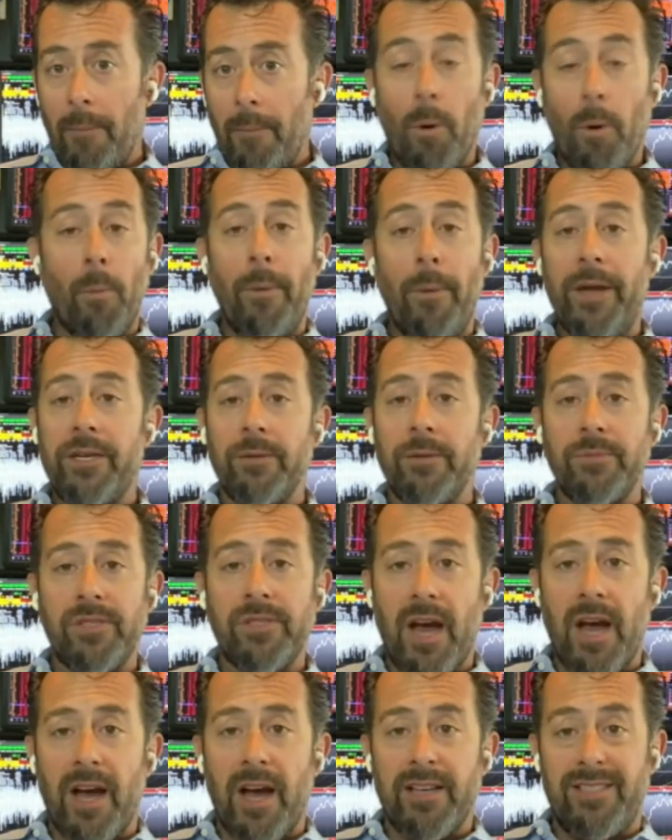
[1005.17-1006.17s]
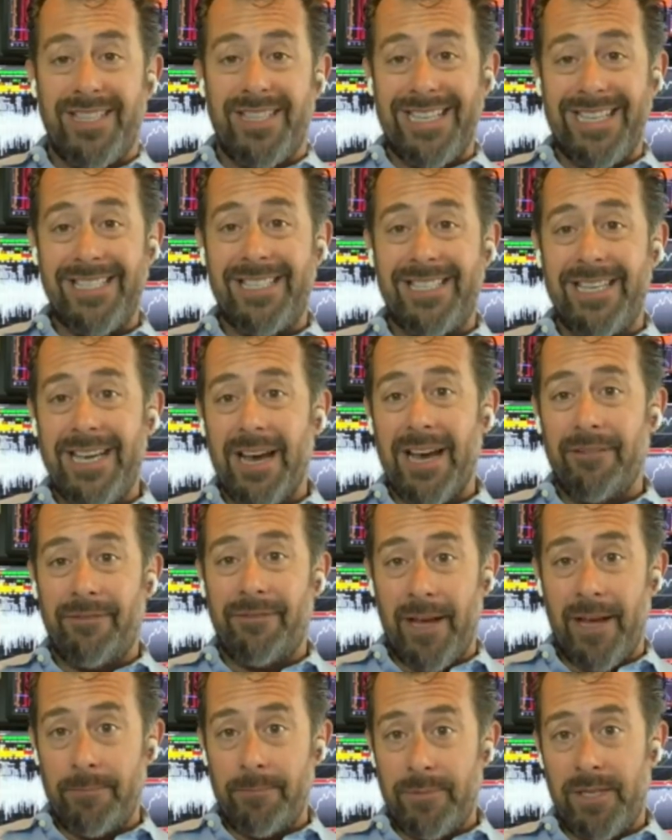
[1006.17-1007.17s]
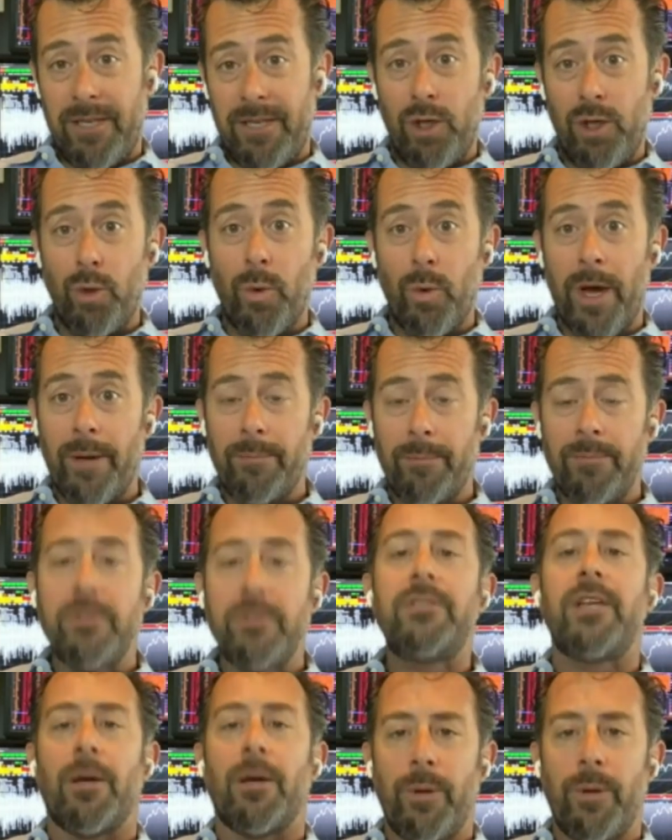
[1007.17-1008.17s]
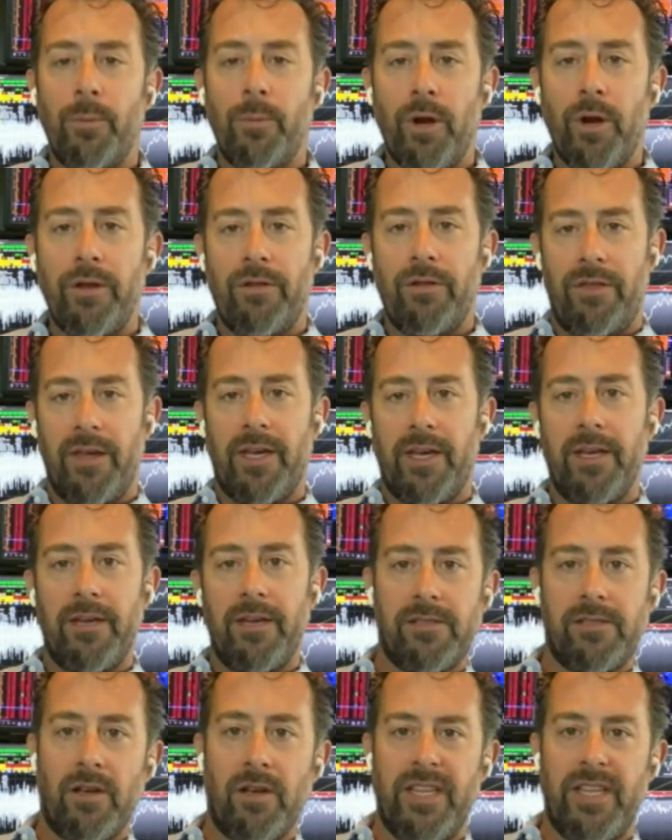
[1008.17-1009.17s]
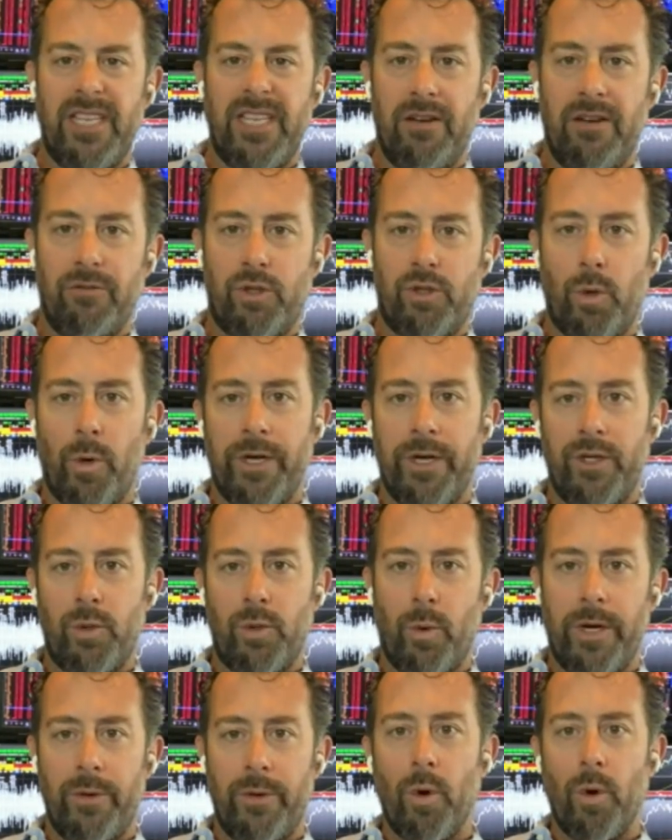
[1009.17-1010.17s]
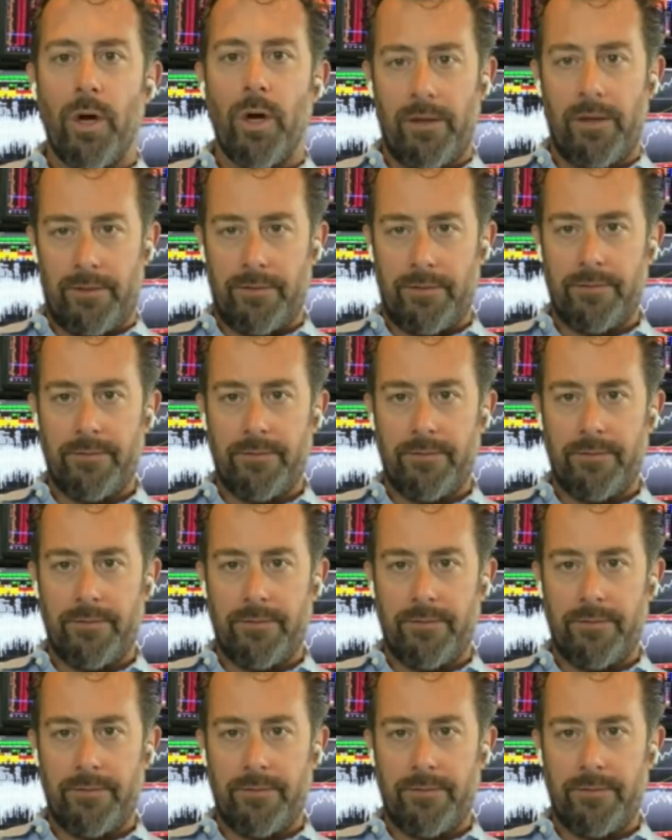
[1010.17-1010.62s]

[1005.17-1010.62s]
Momentum stocks, the ETF MTUM, tell me where you think it is on the year 2021.